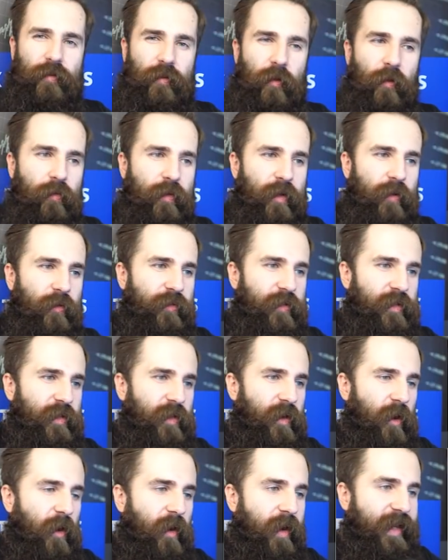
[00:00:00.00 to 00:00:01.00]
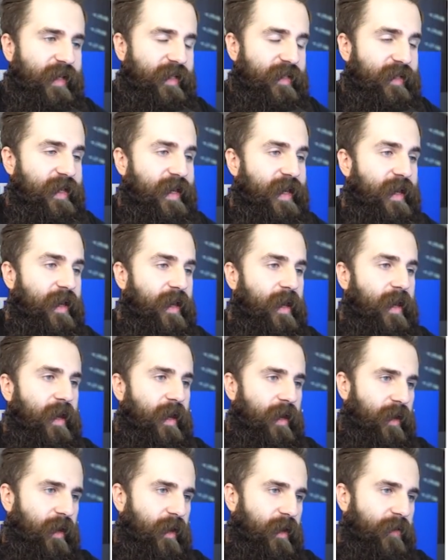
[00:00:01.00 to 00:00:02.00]
a roller coaster, honestly.
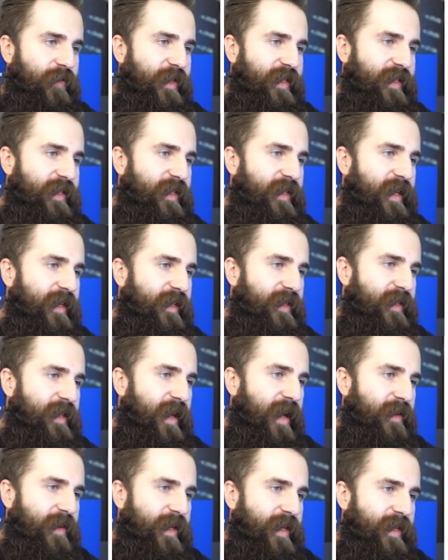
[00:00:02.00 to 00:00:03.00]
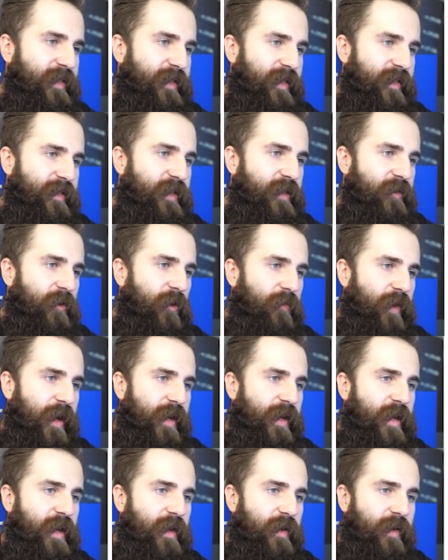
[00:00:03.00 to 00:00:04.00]
You can see that there is a 0 right
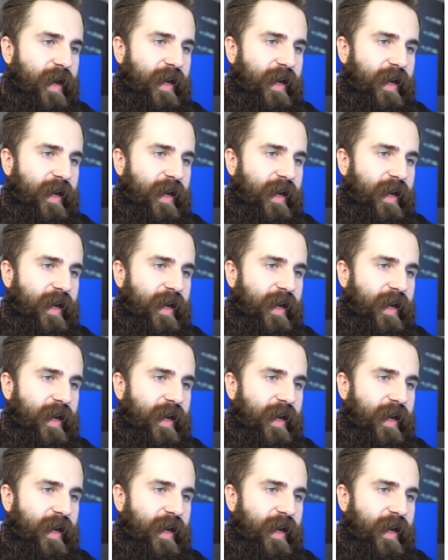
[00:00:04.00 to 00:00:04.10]
here,